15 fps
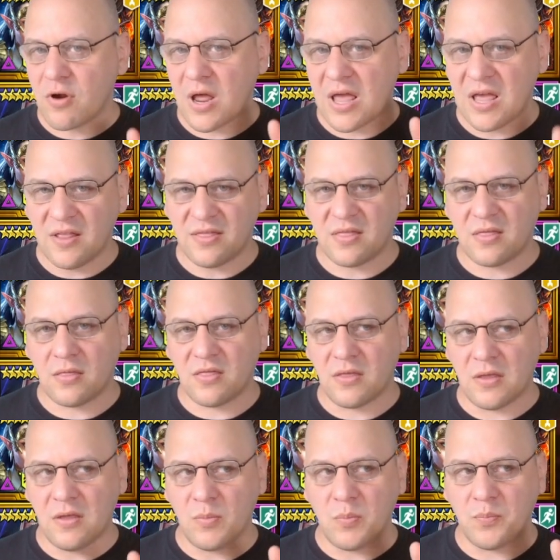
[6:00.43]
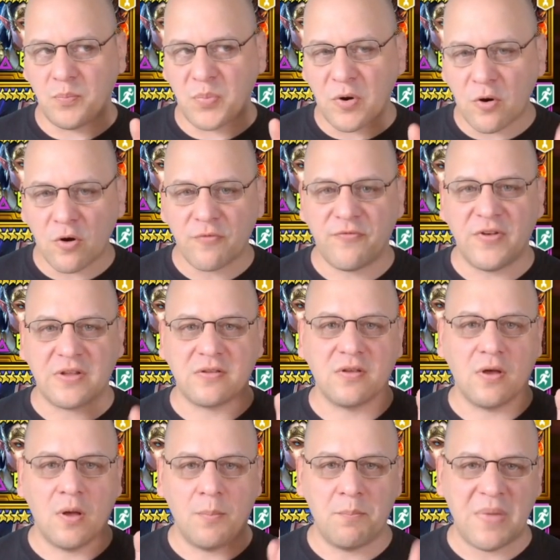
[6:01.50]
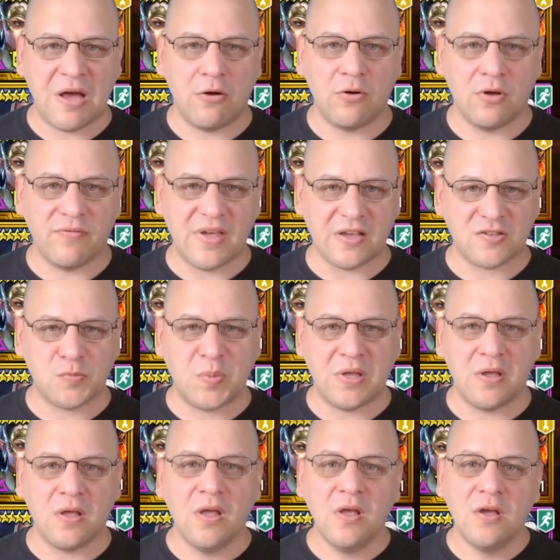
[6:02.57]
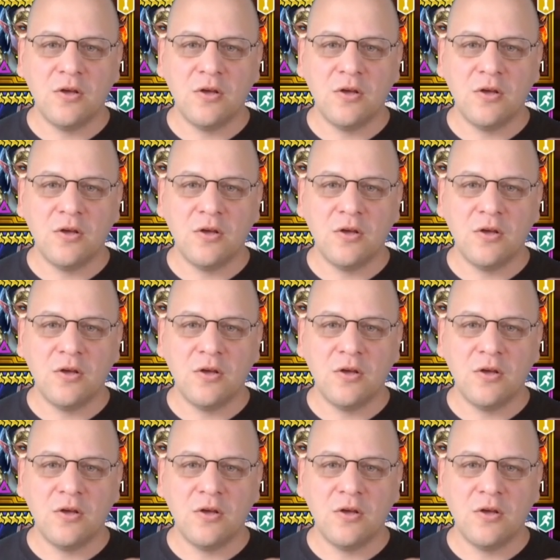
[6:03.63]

hit the perfect amount of XP